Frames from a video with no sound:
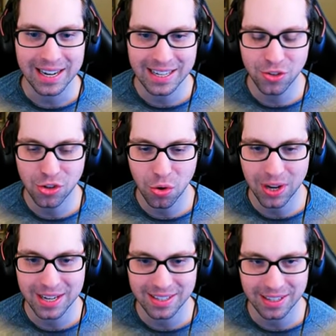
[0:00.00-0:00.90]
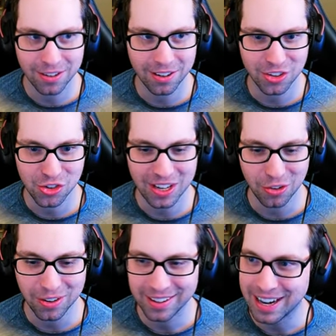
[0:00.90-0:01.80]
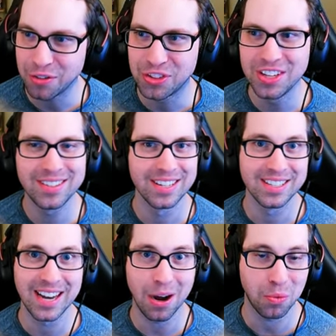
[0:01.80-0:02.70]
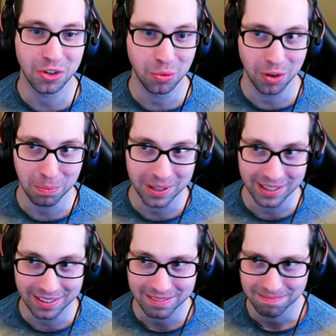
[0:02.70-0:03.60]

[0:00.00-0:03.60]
I did showcase it here on the channel. Now, this is not where you want to be.